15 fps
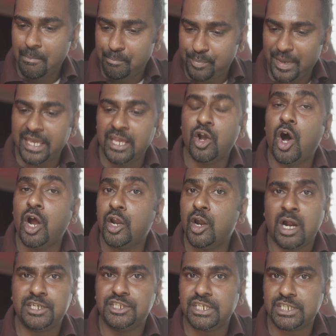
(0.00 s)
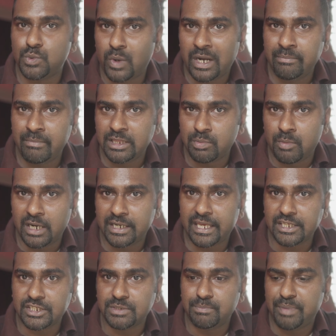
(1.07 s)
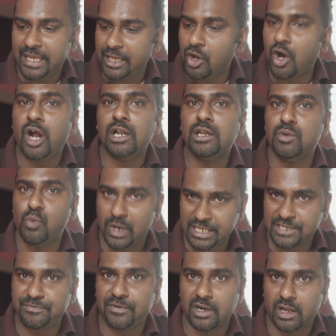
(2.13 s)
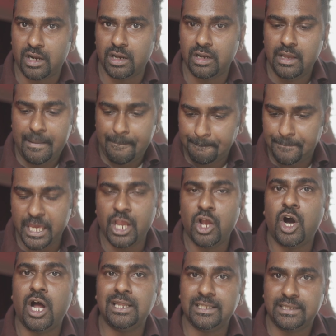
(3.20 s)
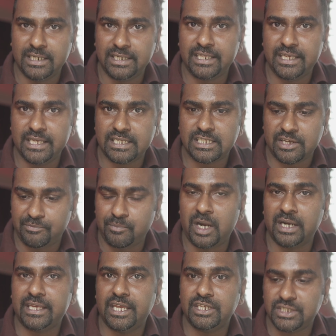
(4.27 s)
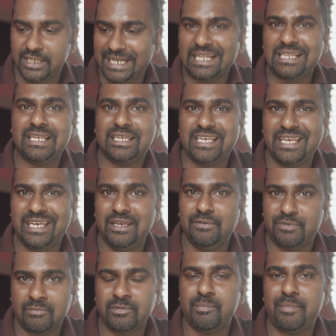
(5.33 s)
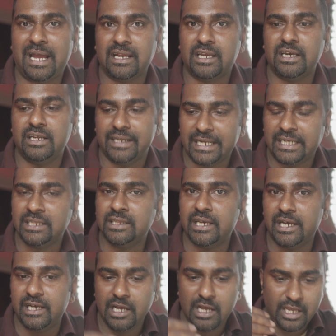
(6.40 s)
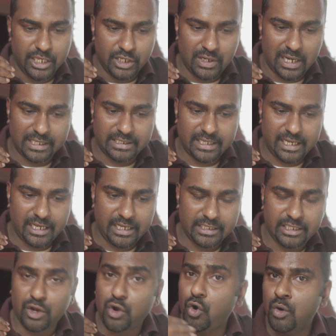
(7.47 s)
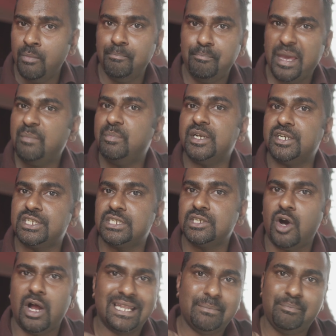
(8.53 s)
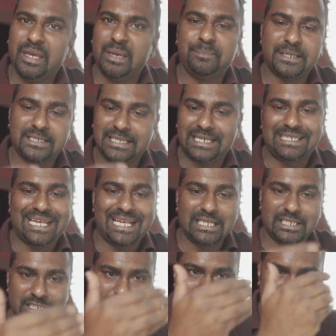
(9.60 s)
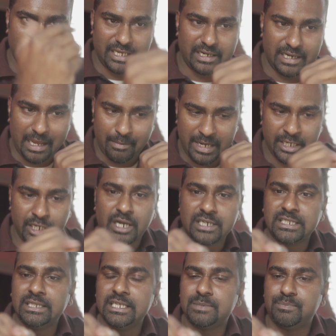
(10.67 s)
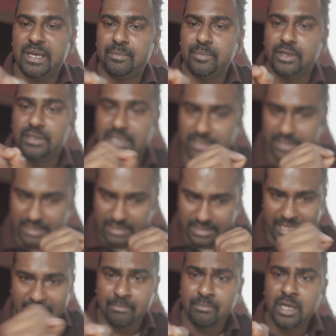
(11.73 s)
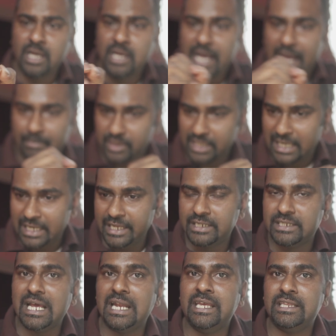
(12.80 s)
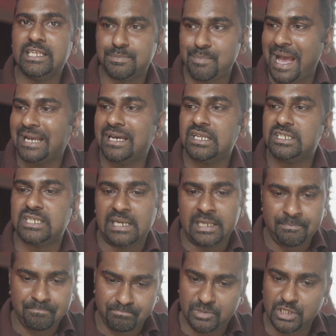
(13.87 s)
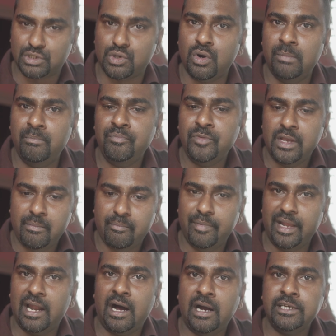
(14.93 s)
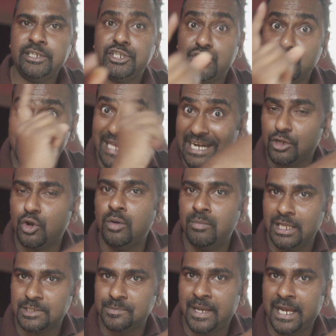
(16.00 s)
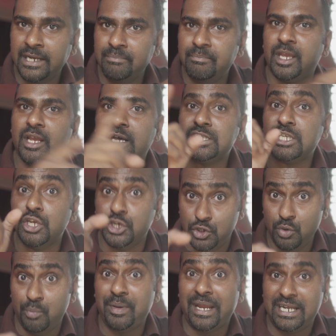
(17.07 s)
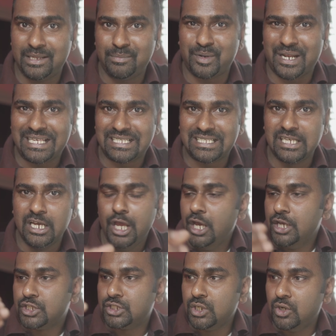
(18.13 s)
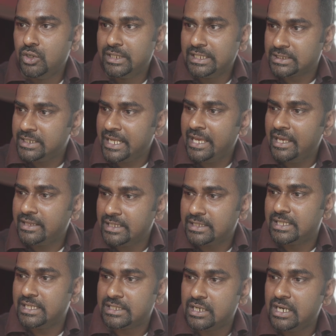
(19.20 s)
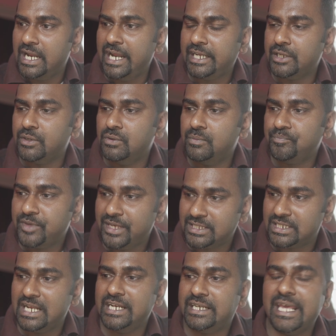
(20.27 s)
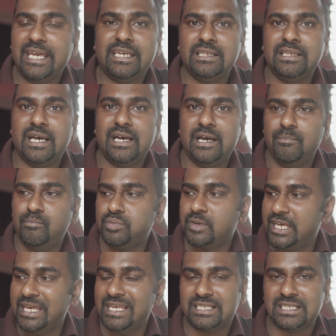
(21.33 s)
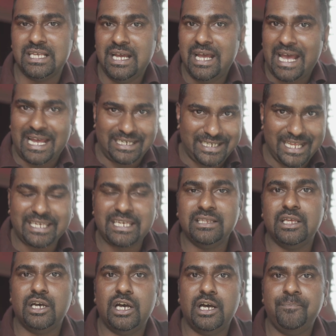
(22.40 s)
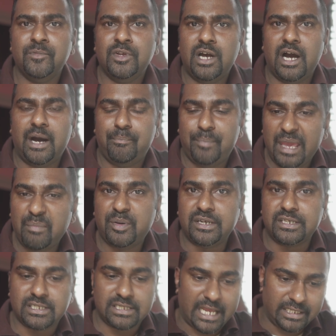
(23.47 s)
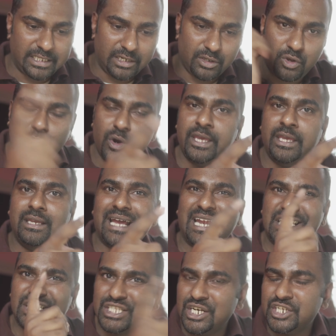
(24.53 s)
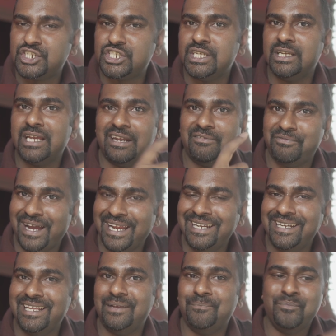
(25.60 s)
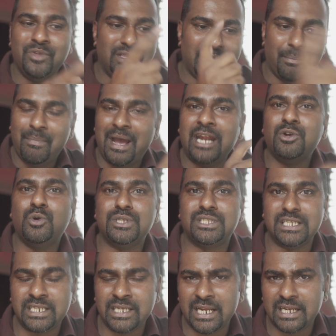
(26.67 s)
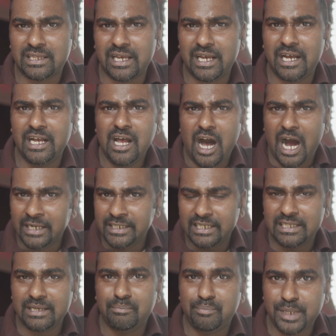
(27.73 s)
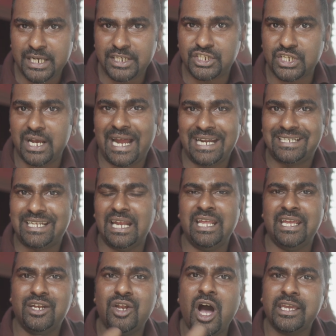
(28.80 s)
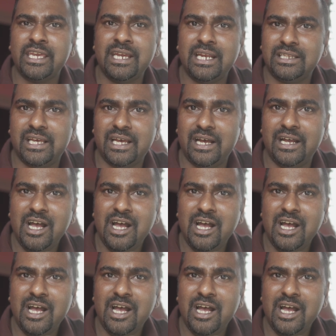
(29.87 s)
Paying on not just one month mortgage, paying all once for all, paying all the 30 years of mortgage, getting the key from the banker, getting the, you know, like the, the home papers, all the papers that tells here, I'm endorsing this paper, this, this name. I'm really telling this banker is telling this home belongs to that homeless man because you paid the price. So this na- this this relative is really taking the keys and taking the uh, papers and then going and searching and finding the man who's sitting at the under the bridge and telling knocking at the